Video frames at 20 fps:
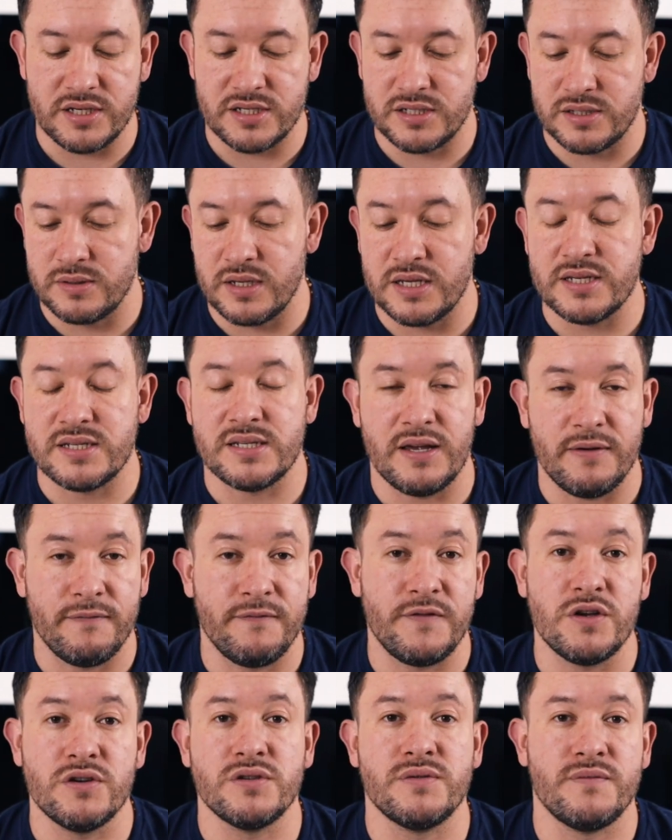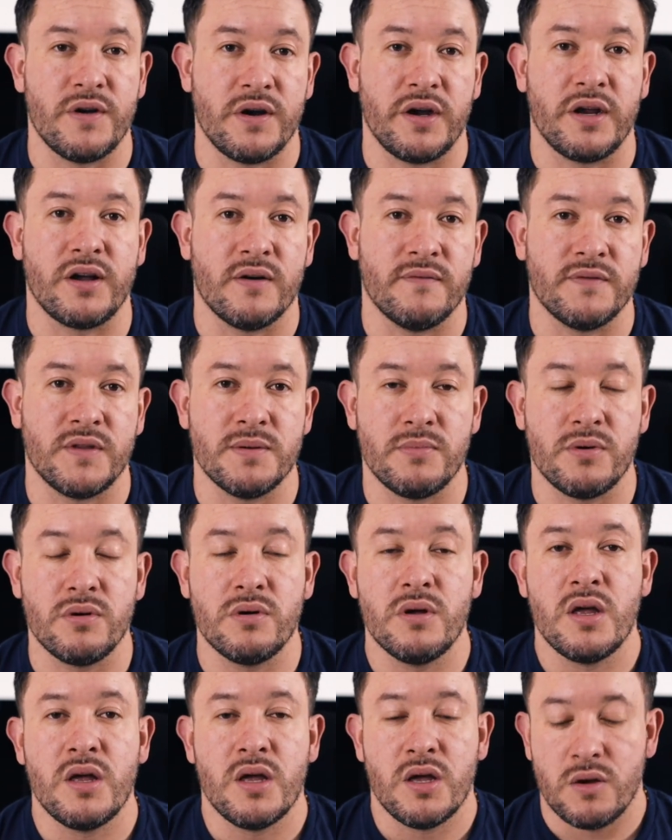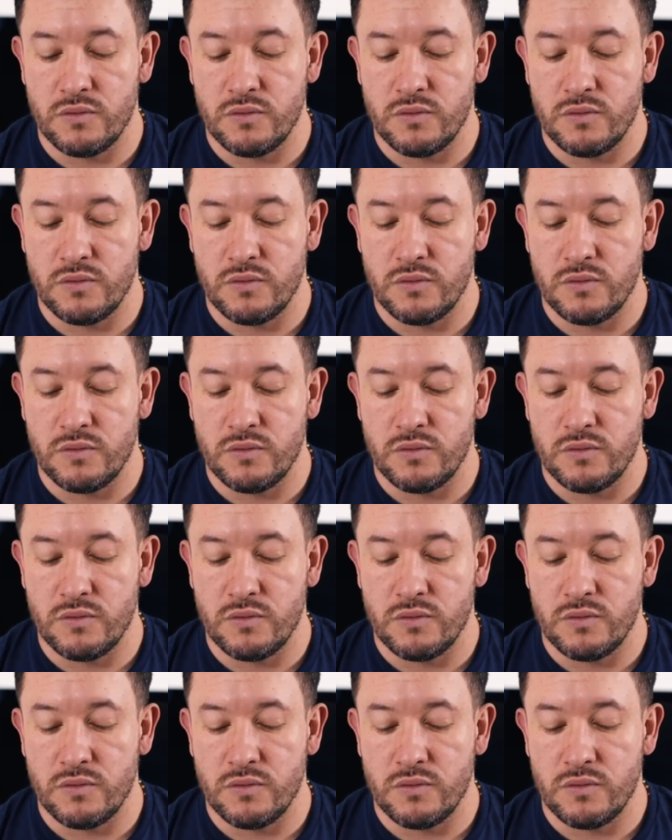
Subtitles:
is it feels very comfortable,